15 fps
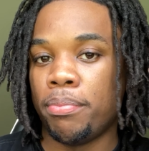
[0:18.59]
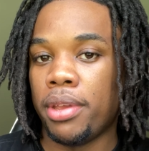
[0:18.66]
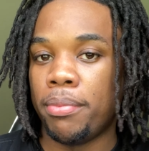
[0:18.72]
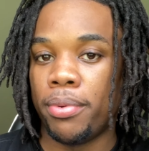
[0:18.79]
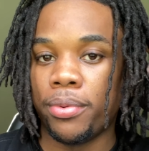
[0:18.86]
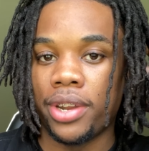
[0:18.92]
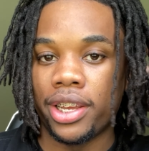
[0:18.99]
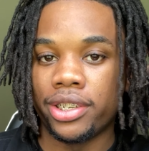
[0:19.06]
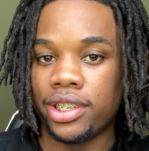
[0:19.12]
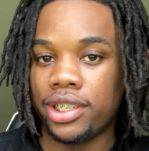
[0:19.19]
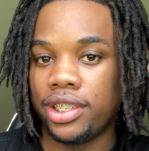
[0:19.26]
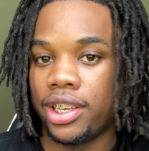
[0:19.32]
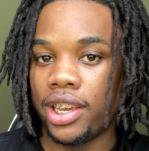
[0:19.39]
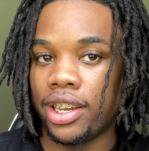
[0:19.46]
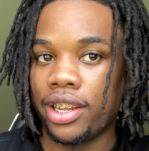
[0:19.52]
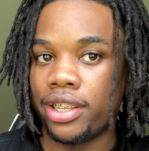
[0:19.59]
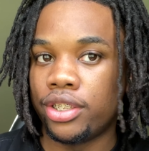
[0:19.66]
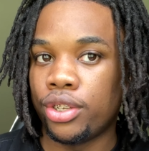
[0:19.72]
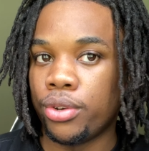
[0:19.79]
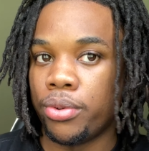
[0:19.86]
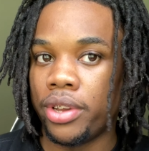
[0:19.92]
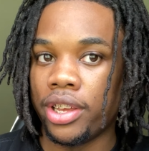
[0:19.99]
people that just getting
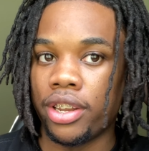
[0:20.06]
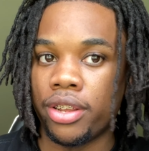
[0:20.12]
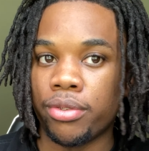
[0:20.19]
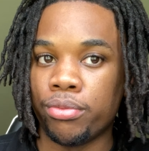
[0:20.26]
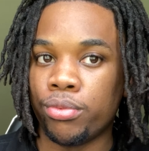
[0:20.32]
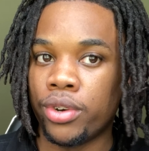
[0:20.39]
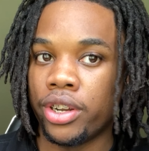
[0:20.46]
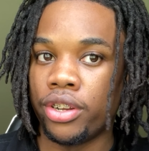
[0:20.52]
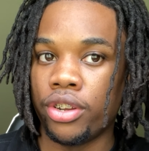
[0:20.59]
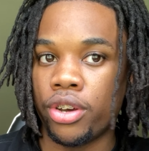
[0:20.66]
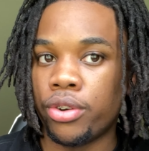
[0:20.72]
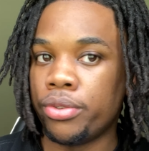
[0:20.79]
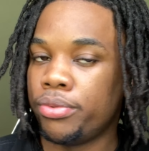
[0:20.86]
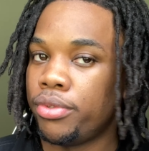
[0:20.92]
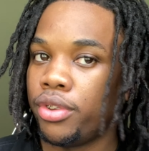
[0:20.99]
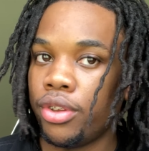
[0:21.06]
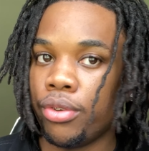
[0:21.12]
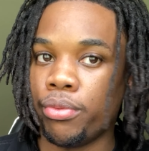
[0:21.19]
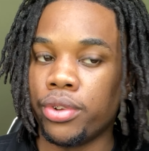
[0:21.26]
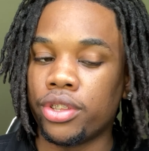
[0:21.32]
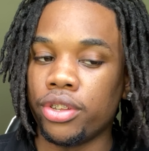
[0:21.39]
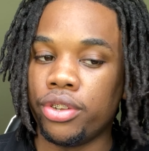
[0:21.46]
into it and want to know
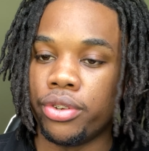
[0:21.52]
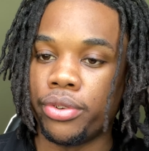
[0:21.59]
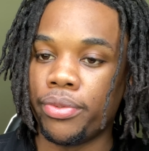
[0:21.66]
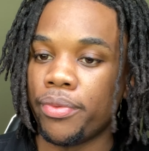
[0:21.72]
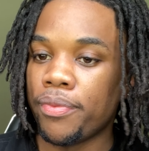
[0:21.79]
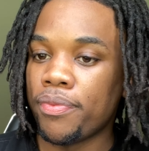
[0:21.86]
what to do.